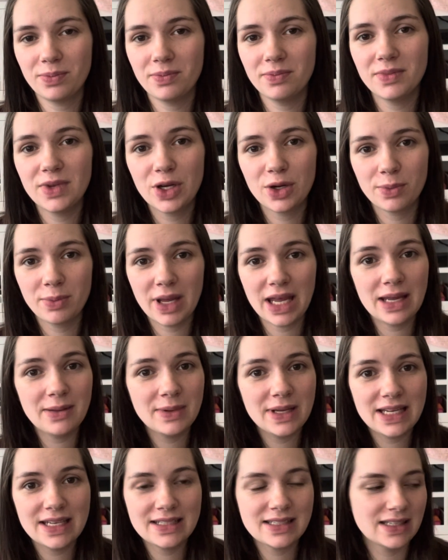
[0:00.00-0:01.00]
your
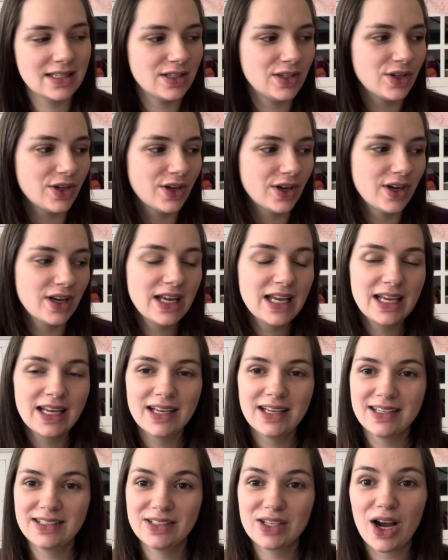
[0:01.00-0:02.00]
babies and your
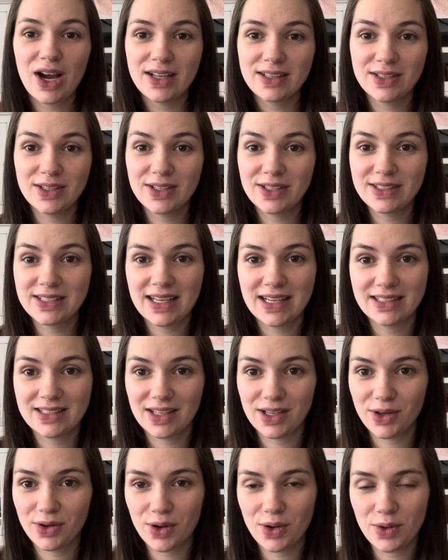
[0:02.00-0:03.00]
toddlers as
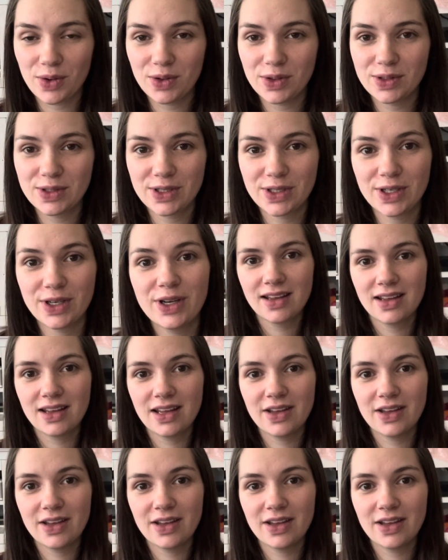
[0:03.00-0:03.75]
they grow older.